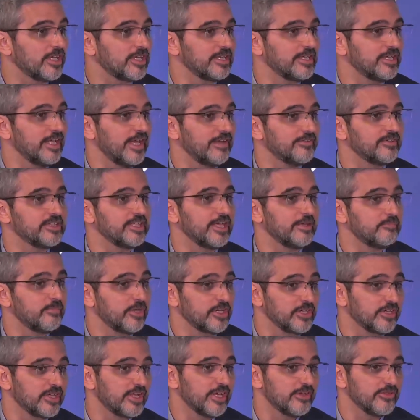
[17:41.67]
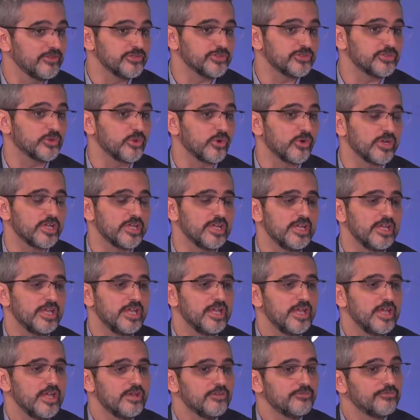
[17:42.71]
And having that better together story.
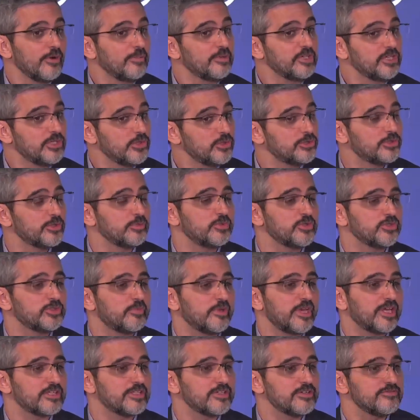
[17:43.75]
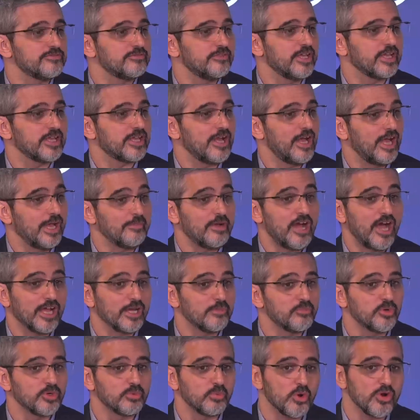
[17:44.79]
From a user perspective, I'm a
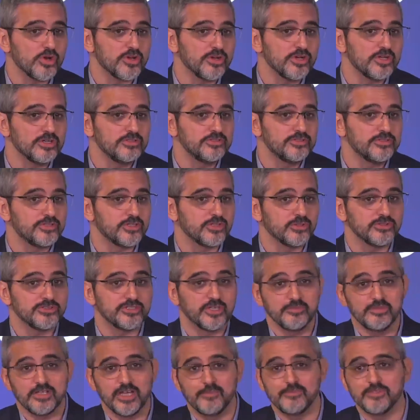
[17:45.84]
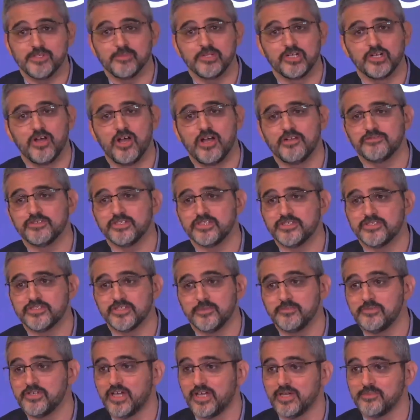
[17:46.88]
hybrid worker, so sometimes I'm in an office,
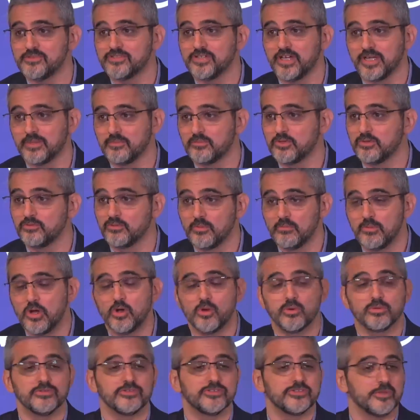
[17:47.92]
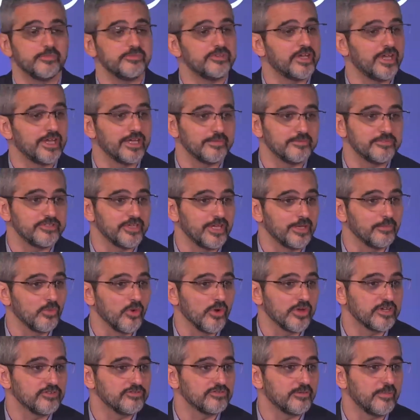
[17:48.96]
sometimes I'm remote, sometimes I'm
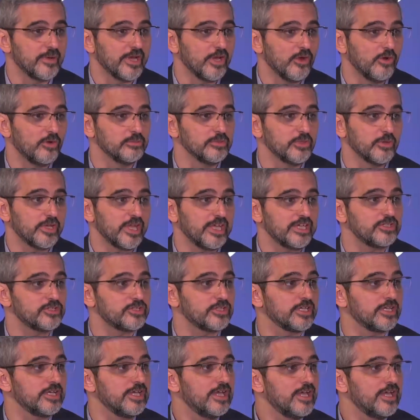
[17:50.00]
working from my home location.